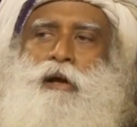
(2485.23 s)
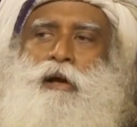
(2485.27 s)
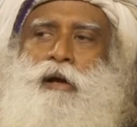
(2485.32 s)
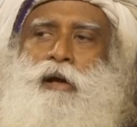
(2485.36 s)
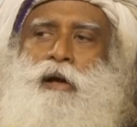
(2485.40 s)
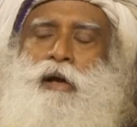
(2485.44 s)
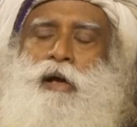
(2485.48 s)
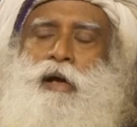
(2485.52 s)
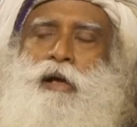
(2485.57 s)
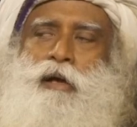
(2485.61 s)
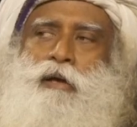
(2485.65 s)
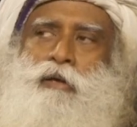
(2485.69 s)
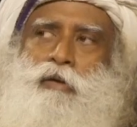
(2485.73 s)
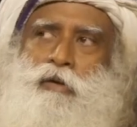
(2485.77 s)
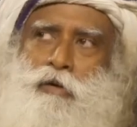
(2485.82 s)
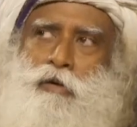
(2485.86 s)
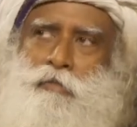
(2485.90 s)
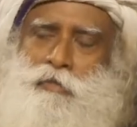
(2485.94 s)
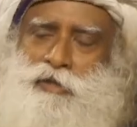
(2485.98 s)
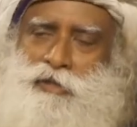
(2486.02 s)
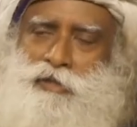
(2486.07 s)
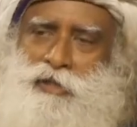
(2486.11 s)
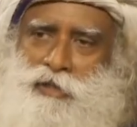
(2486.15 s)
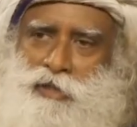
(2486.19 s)

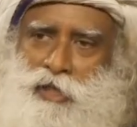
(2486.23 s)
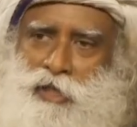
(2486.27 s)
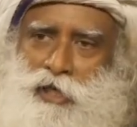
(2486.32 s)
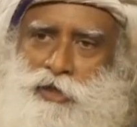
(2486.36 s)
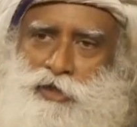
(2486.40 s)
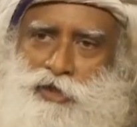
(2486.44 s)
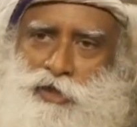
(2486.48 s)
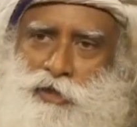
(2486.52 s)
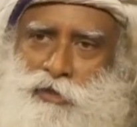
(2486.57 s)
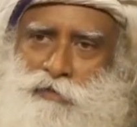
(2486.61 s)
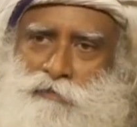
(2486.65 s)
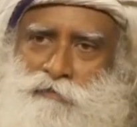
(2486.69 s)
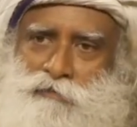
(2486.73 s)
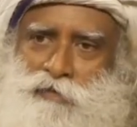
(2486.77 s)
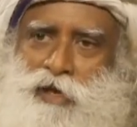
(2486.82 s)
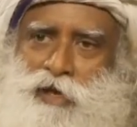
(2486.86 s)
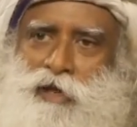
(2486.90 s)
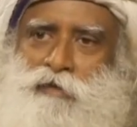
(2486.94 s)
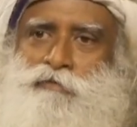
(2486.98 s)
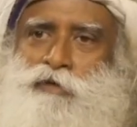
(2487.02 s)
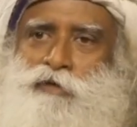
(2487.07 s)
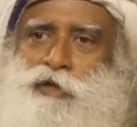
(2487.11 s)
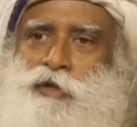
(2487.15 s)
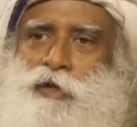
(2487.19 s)
enormous attention
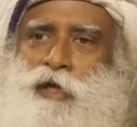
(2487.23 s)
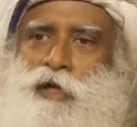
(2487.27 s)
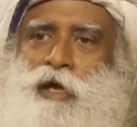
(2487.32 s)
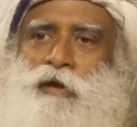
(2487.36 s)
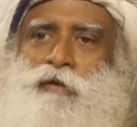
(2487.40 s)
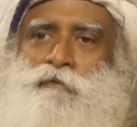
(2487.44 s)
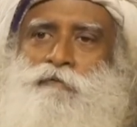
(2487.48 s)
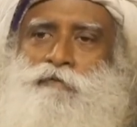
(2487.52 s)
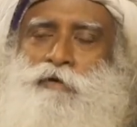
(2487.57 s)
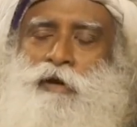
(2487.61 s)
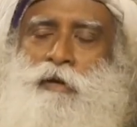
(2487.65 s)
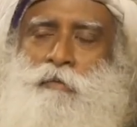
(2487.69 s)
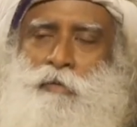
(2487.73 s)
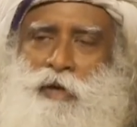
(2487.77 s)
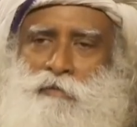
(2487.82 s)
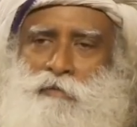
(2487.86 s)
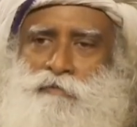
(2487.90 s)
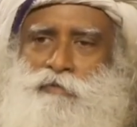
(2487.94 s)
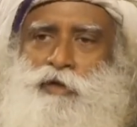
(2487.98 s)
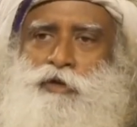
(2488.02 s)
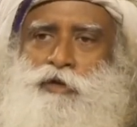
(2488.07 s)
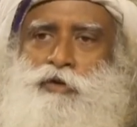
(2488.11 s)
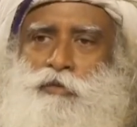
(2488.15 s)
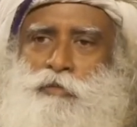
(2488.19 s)
for from
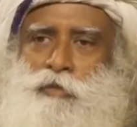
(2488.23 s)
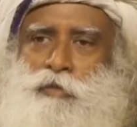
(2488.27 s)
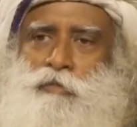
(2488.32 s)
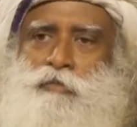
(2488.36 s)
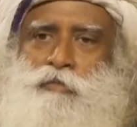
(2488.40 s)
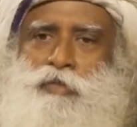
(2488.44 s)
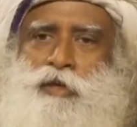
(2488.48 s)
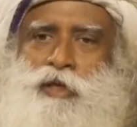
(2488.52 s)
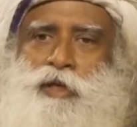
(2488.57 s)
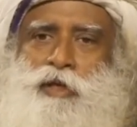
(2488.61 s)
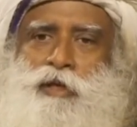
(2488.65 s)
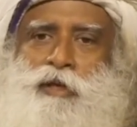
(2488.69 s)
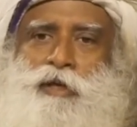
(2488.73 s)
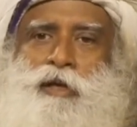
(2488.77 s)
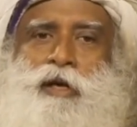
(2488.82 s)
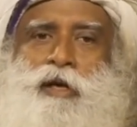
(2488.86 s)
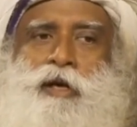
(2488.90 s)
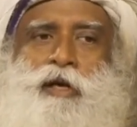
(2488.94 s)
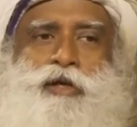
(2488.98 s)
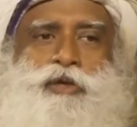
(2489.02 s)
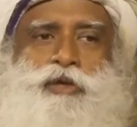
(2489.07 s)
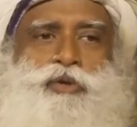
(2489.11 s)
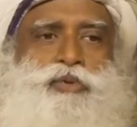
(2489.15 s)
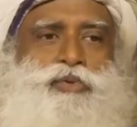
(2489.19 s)
every human being
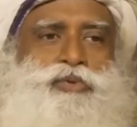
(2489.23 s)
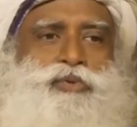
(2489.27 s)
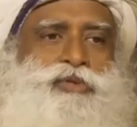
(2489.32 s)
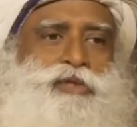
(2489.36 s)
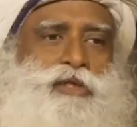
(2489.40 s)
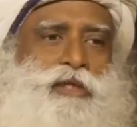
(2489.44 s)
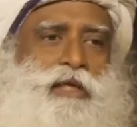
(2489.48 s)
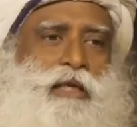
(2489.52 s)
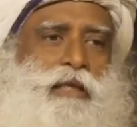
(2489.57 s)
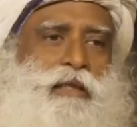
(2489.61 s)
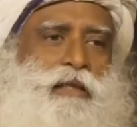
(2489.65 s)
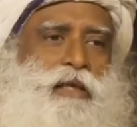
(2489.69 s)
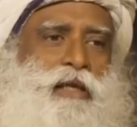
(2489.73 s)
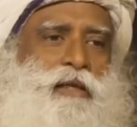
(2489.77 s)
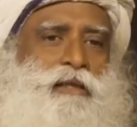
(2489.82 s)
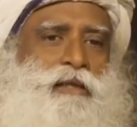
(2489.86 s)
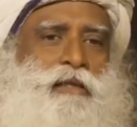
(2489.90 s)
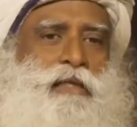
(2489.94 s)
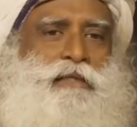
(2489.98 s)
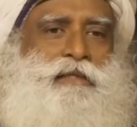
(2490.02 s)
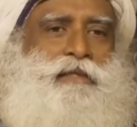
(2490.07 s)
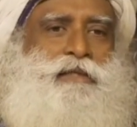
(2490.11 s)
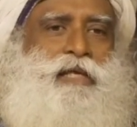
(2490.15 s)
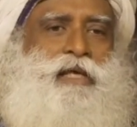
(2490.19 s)
to see that
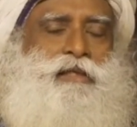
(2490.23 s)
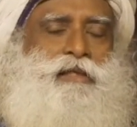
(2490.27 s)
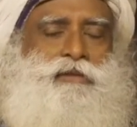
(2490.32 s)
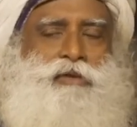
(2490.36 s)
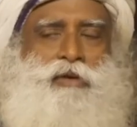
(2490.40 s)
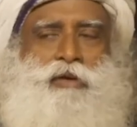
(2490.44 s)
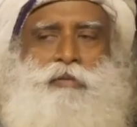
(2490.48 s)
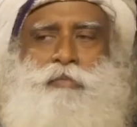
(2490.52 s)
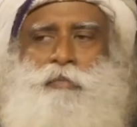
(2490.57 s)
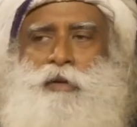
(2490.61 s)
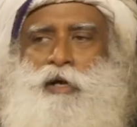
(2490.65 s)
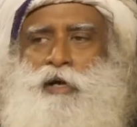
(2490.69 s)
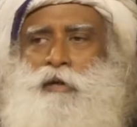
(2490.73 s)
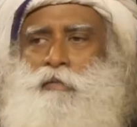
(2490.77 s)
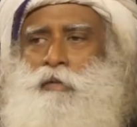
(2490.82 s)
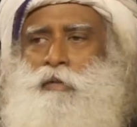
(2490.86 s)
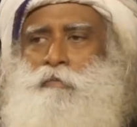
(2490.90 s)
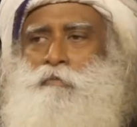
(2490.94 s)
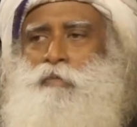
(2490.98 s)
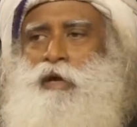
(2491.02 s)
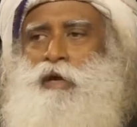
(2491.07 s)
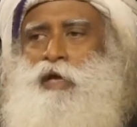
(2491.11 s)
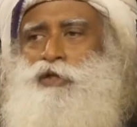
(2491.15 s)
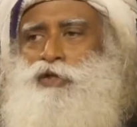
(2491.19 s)
this does not become a
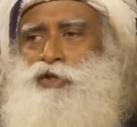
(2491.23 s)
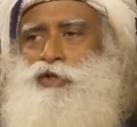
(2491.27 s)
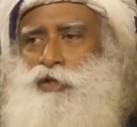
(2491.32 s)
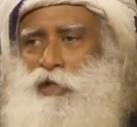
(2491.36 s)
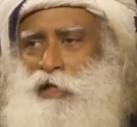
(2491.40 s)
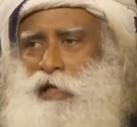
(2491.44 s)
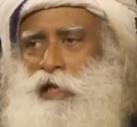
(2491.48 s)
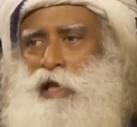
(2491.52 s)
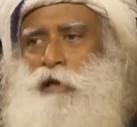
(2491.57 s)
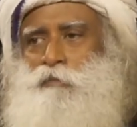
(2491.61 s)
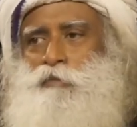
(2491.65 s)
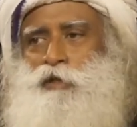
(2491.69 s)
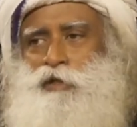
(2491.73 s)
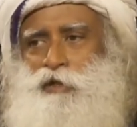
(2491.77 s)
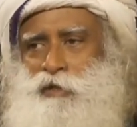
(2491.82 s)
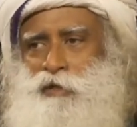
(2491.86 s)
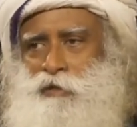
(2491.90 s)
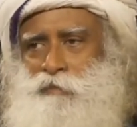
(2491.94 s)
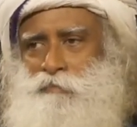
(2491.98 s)
major calamity.